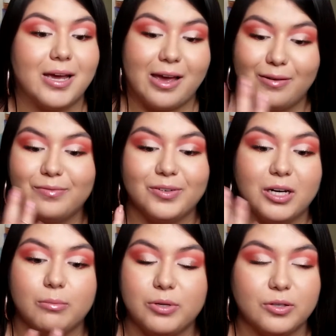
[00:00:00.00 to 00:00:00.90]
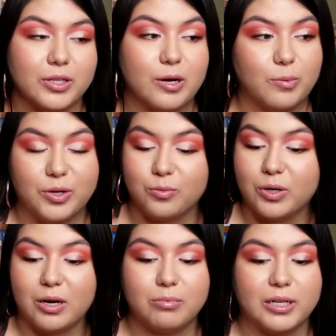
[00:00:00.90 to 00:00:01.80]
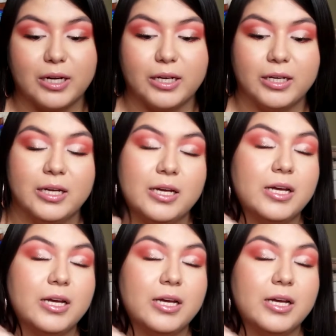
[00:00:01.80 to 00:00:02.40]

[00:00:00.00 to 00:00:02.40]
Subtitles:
F up, you know, like when you want to apply